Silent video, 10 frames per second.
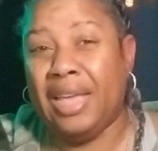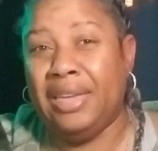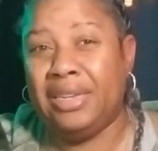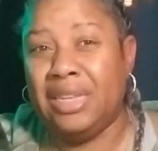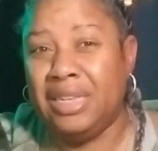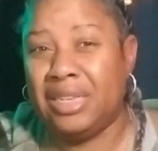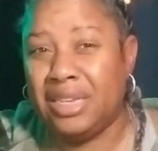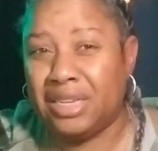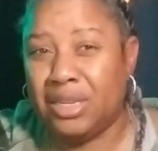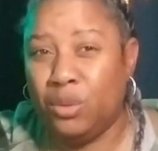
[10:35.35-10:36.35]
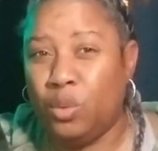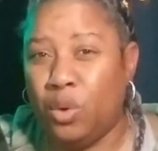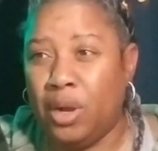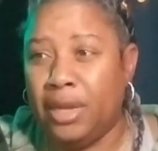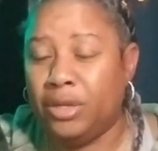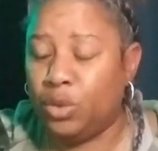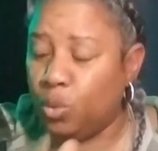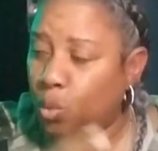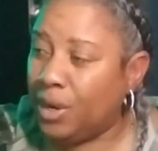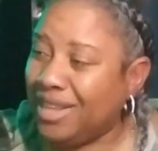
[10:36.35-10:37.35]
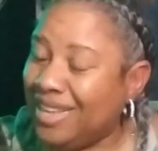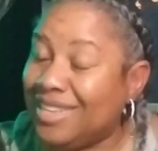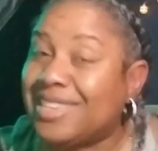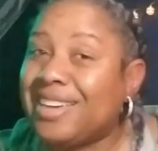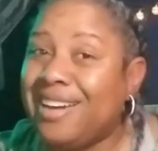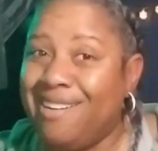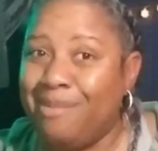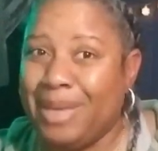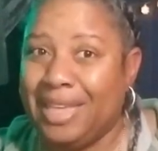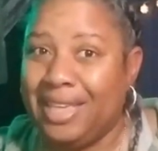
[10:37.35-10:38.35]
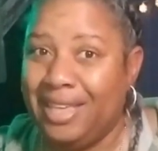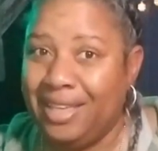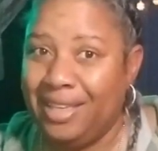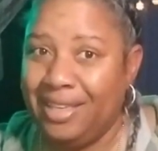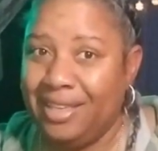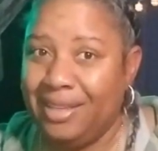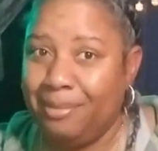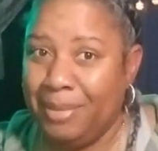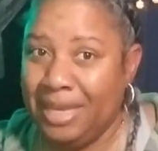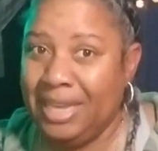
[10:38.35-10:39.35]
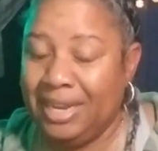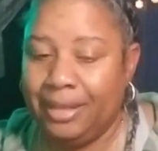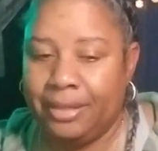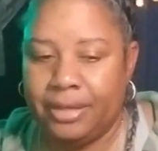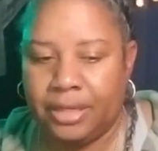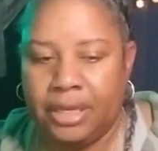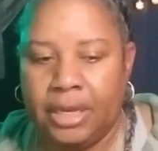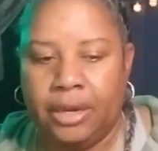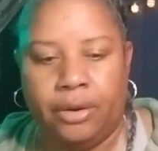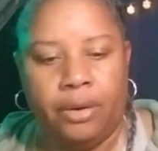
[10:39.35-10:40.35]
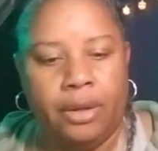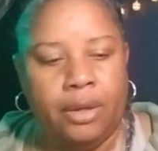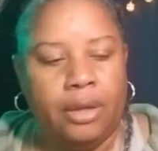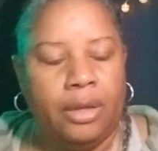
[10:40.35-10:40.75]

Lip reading: 1861 to what is coming, beginning this year,